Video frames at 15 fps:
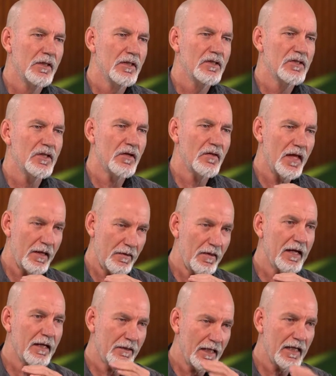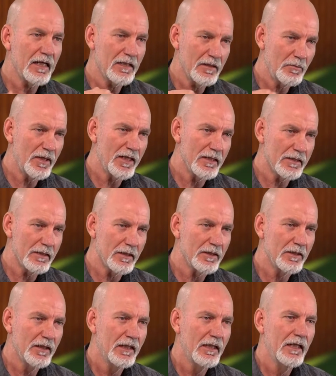So that underpins it.
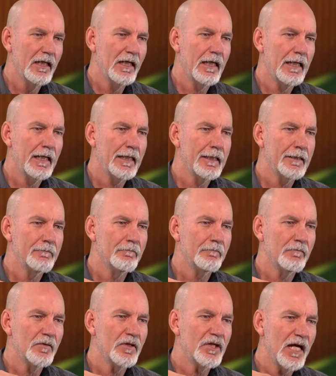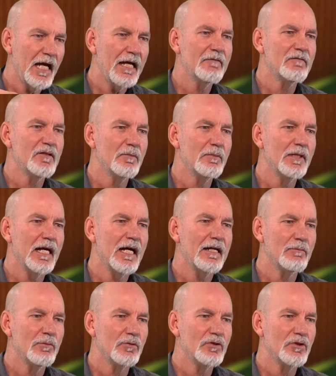You have to be
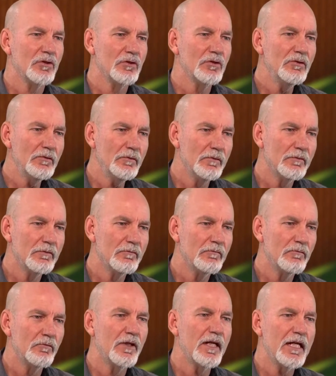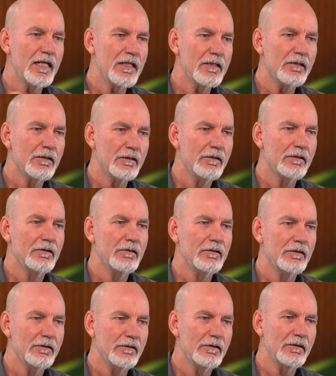able to read
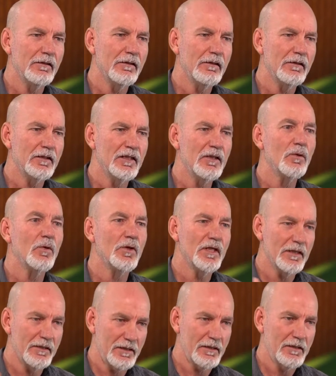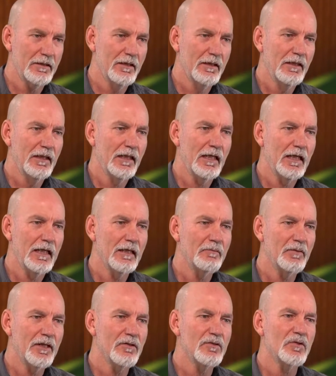the audience
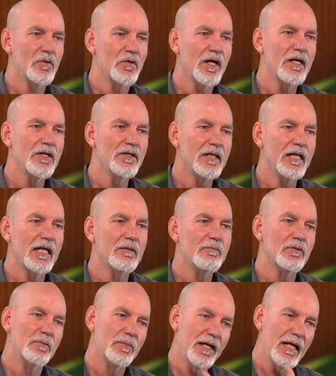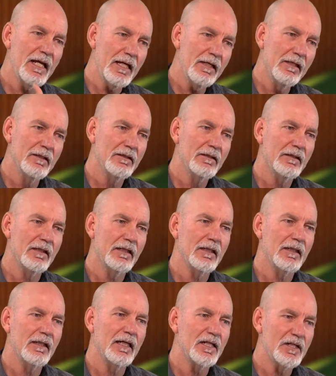because although you can prepare,
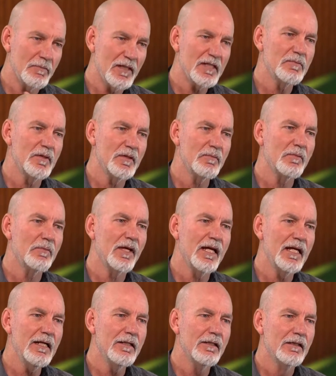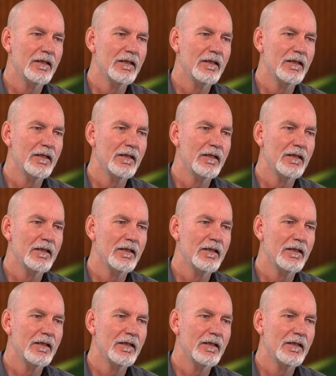and you must be prepared,